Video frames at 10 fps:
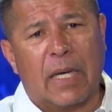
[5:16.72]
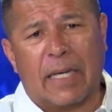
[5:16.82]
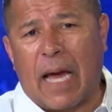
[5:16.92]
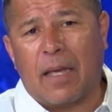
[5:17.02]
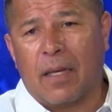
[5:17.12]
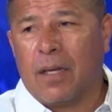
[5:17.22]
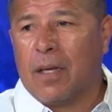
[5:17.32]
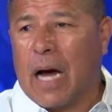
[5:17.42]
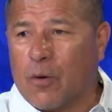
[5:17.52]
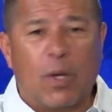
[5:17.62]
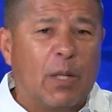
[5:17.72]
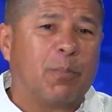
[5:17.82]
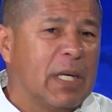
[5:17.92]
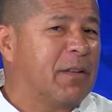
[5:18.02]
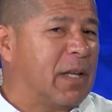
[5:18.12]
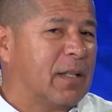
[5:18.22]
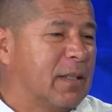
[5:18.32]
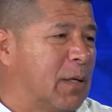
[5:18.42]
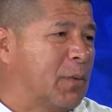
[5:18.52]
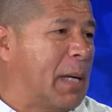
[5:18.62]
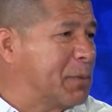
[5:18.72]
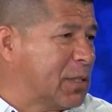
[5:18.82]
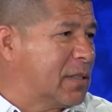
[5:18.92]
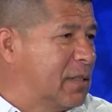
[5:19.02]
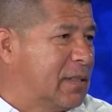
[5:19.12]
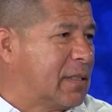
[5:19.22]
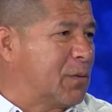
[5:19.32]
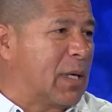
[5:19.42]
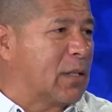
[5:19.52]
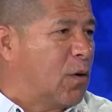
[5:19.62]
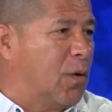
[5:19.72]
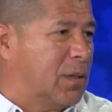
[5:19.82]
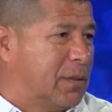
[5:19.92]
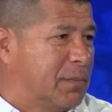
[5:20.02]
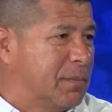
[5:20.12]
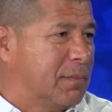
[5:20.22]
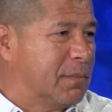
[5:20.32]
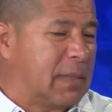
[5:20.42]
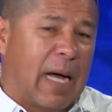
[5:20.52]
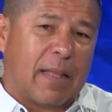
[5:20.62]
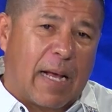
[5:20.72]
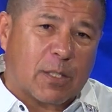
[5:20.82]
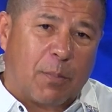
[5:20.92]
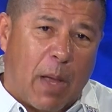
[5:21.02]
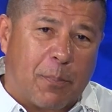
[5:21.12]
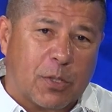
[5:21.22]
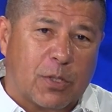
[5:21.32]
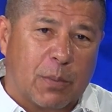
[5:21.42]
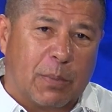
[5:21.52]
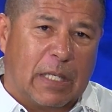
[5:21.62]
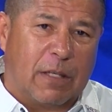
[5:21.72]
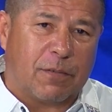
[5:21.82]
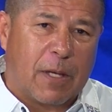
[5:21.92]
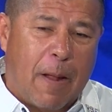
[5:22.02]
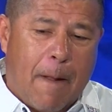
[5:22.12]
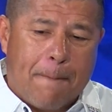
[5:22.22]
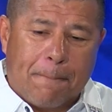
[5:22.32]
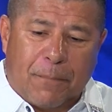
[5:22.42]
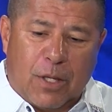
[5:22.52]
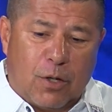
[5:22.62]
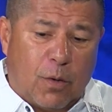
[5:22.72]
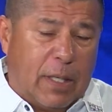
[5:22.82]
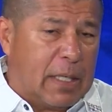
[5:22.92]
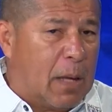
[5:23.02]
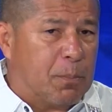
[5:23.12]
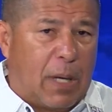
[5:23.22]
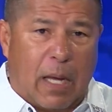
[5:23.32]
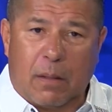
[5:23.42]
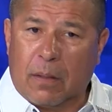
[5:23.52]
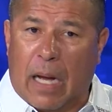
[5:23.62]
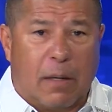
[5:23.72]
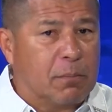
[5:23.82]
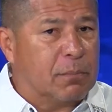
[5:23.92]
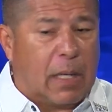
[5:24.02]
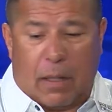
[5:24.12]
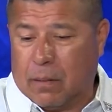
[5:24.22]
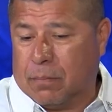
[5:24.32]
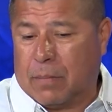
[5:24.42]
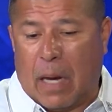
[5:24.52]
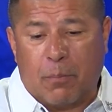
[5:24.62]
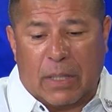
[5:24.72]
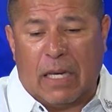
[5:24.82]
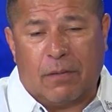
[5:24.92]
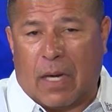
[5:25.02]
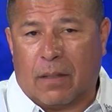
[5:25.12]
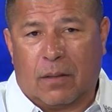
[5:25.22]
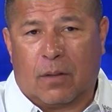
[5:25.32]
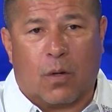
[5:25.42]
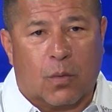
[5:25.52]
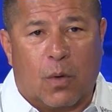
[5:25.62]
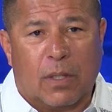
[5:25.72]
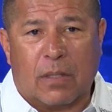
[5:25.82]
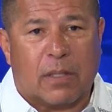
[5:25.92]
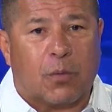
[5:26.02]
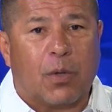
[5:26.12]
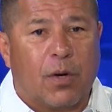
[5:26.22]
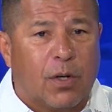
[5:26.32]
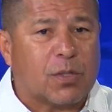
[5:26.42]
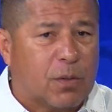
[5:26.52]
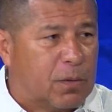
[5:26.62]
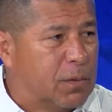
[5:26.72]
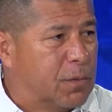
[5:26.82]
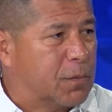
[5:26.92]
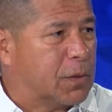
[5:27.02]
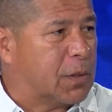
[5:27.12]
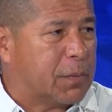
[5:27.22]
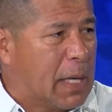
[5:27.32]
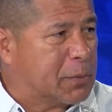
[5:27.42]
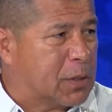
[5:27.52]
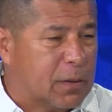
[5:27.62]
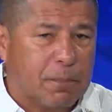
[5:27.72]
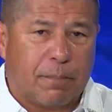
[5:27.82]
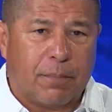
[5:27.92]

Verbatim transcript: And I, I really believe that the rapture is around the corner. Mm. I, that's my personal belief, you know, and I, I, I, I believe that Corona is a rehearsal for mm. the hmm. rapture.